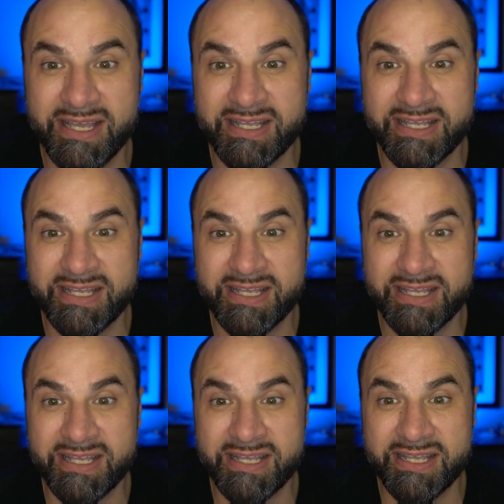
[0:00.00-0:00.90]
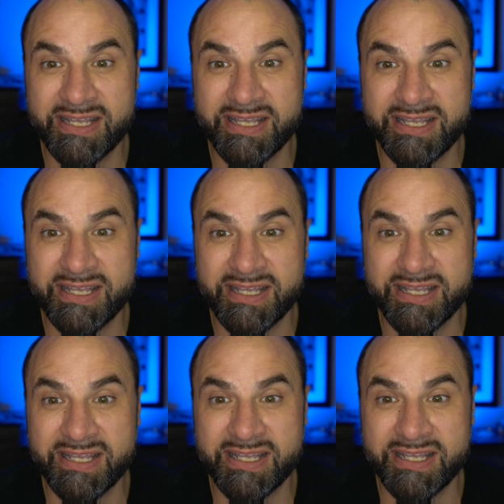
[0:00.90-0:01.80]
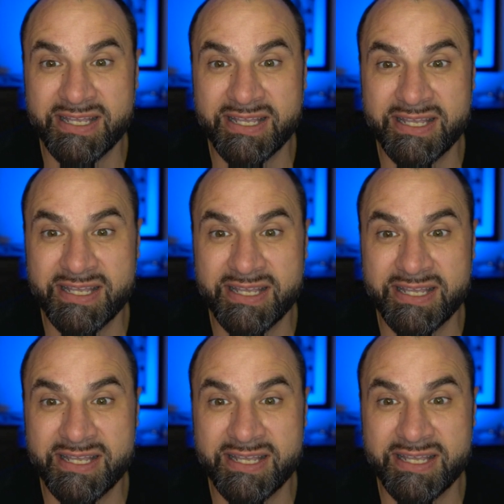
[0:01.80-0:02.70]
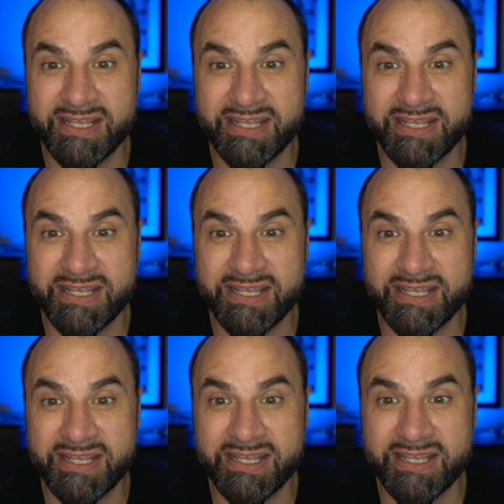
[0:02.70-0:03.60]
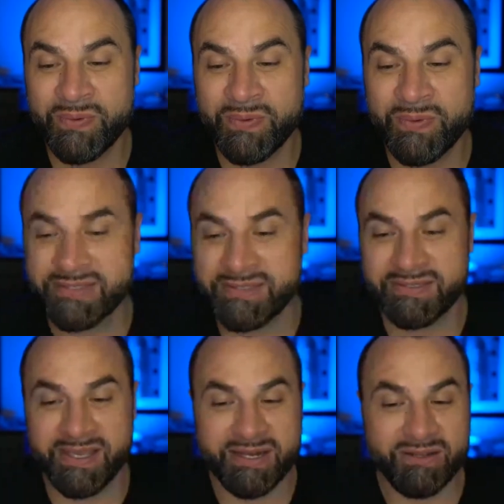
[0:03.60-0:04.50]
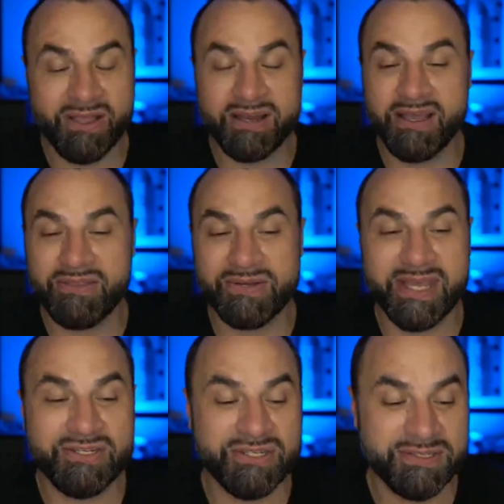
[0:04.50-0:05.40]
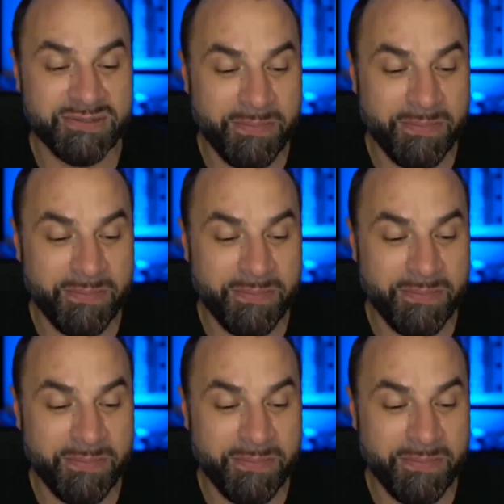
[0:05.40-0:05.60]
It's already here. Now look, all over the U.S. and a lot of other nations,